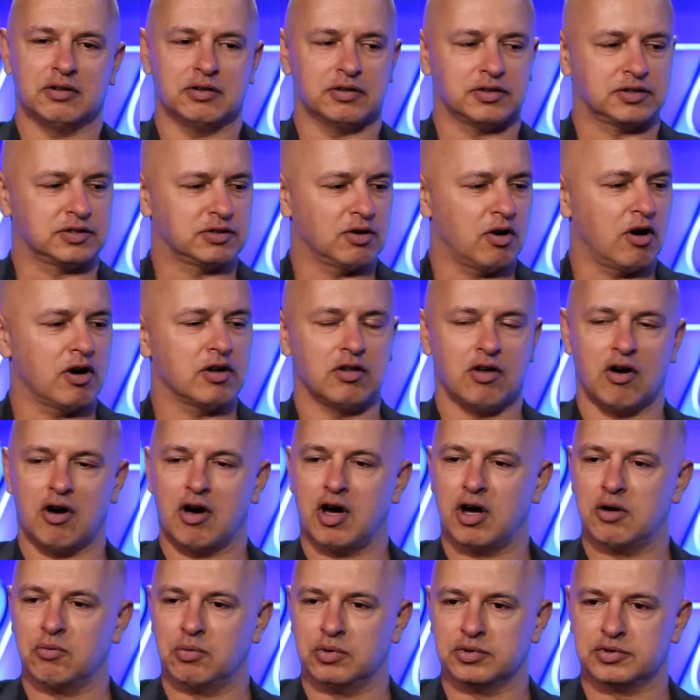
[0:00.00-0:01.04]
on the
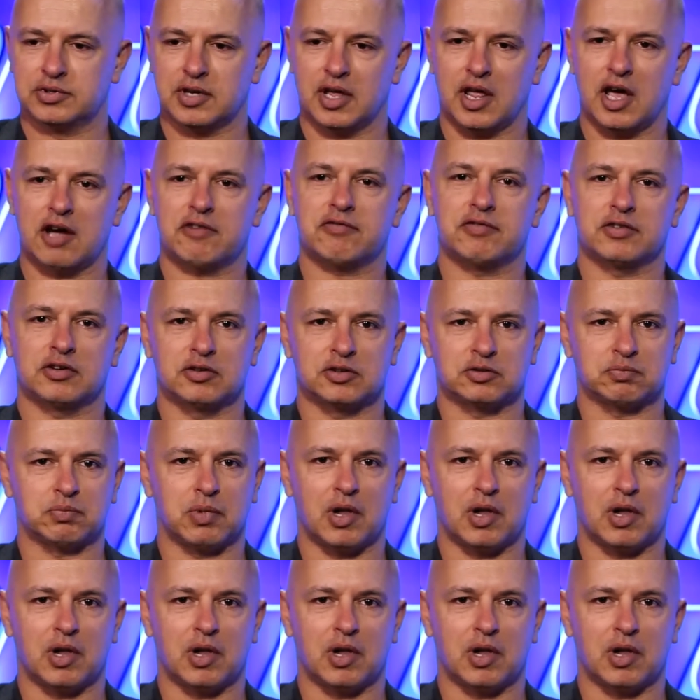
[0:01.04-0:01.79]
sideline when South Africa's